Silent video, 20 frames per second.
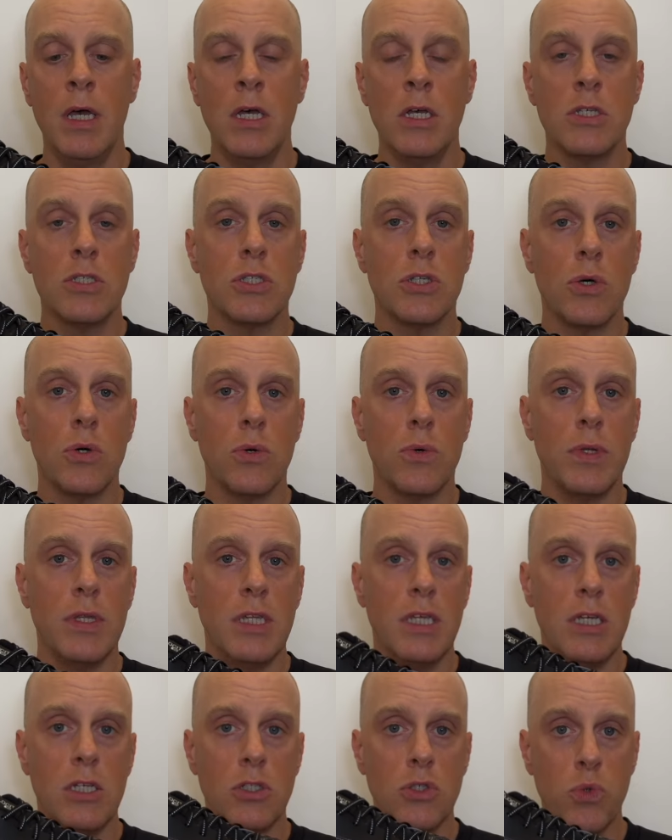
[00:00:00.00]
So
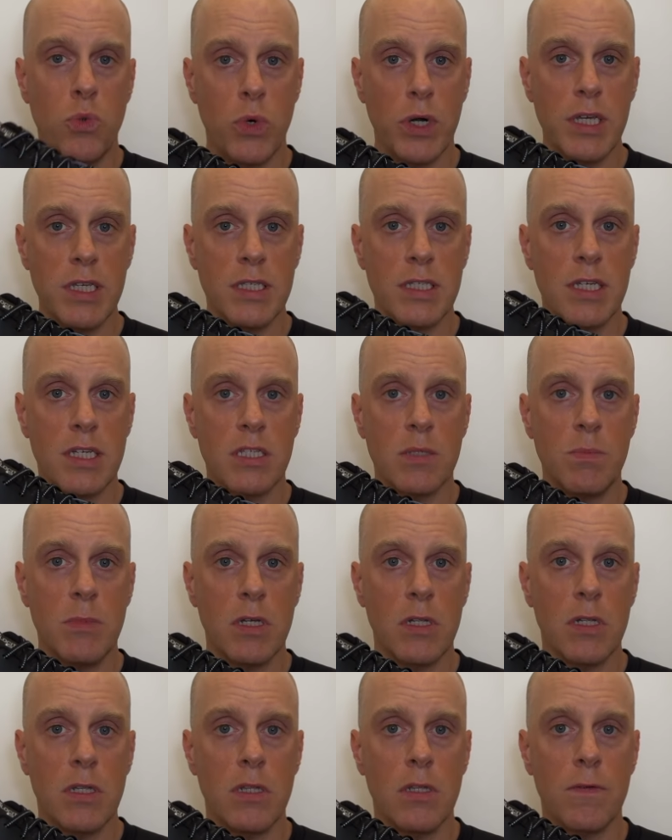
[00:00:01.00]
the 26
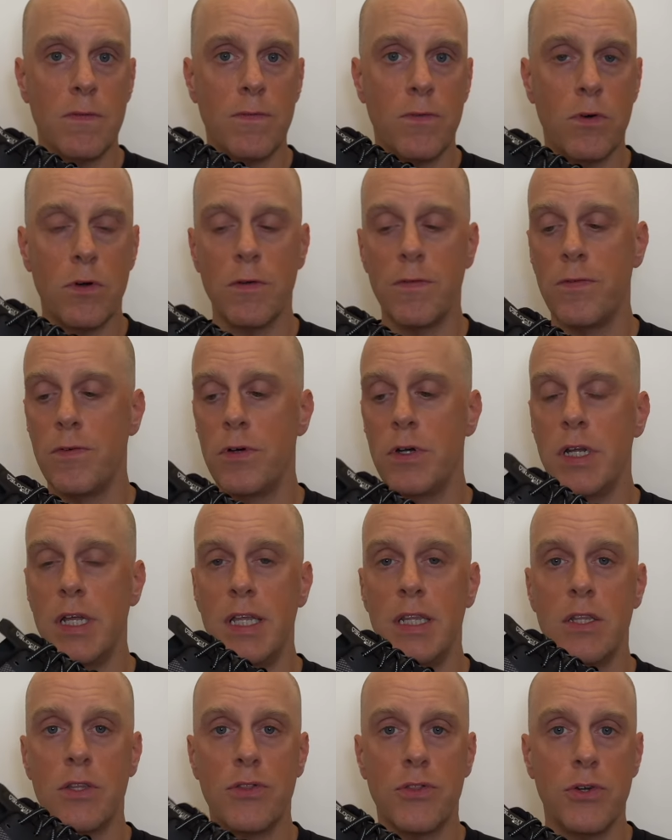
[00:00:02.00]
mil in the forefoot
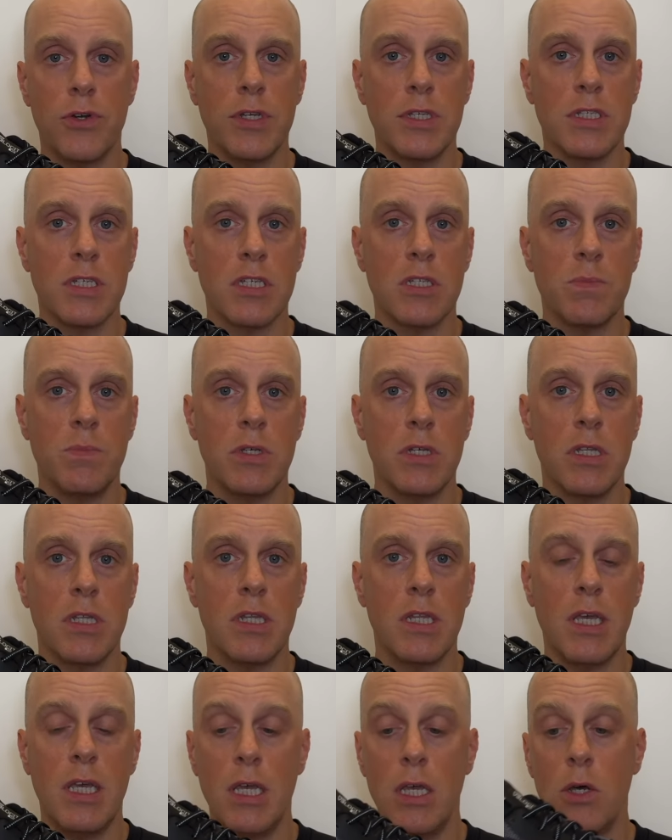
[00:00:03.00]
and the 36 mil in
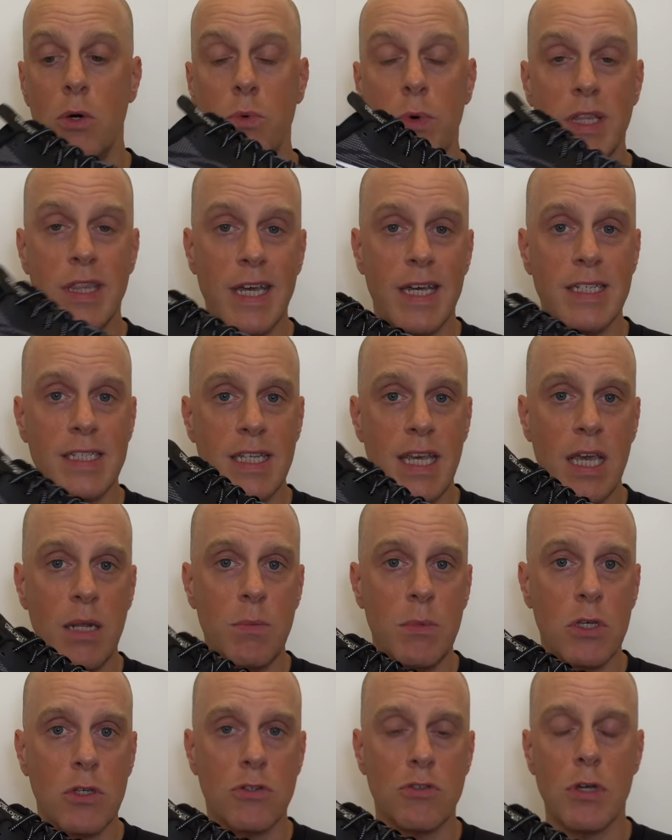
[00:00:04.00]
the heel with that 10
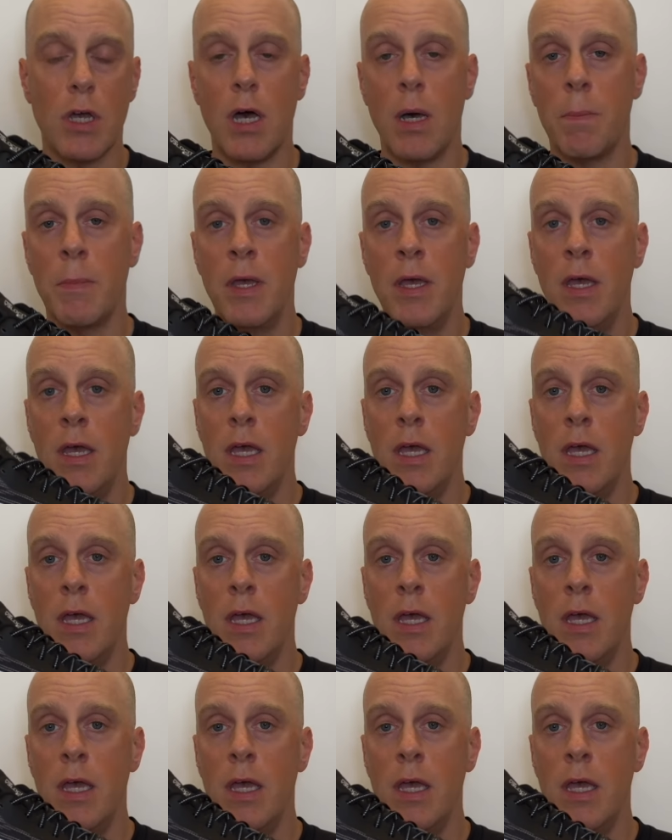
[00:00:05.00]
mil drop,